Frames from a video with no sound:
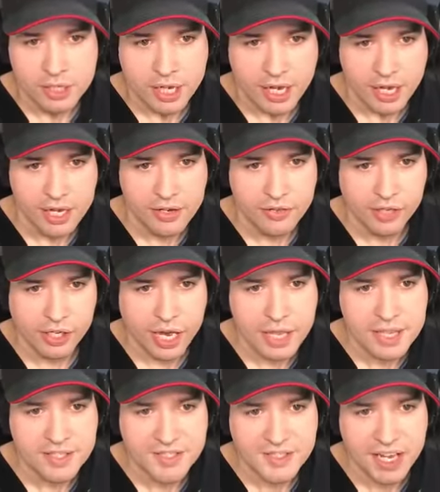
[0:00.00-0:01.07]
And the
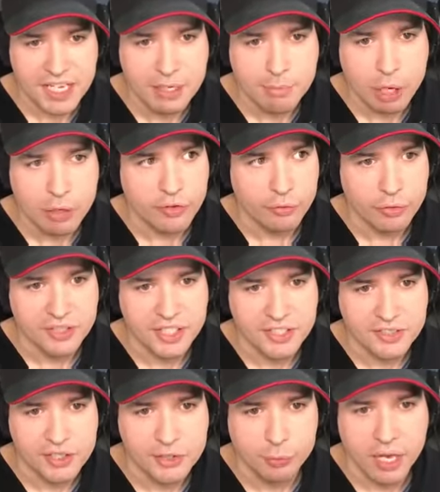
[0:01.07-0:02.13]
insane amount of
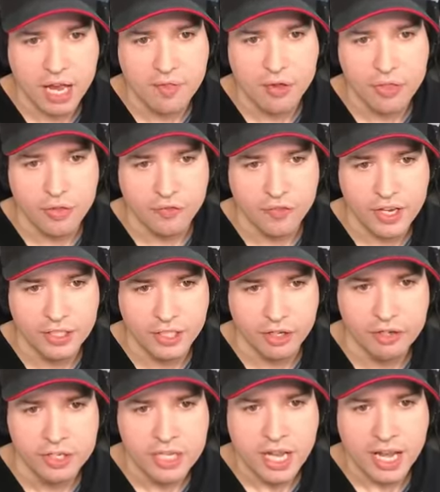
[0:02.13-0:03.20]
resistance we have on the
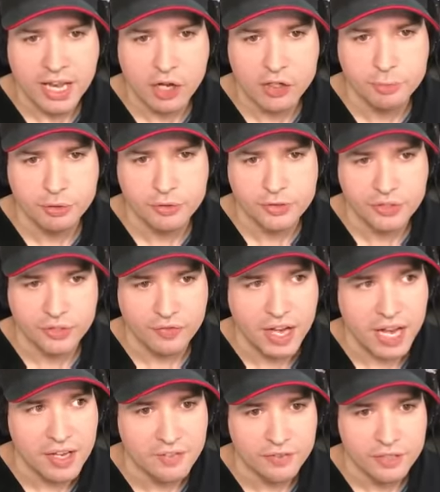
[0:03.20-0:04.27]
Fenrir allows me to
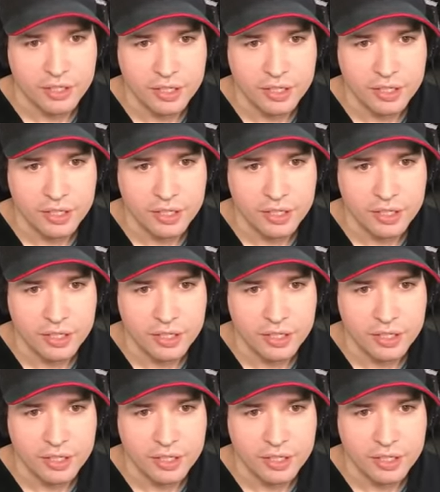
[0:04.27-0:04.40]
survive.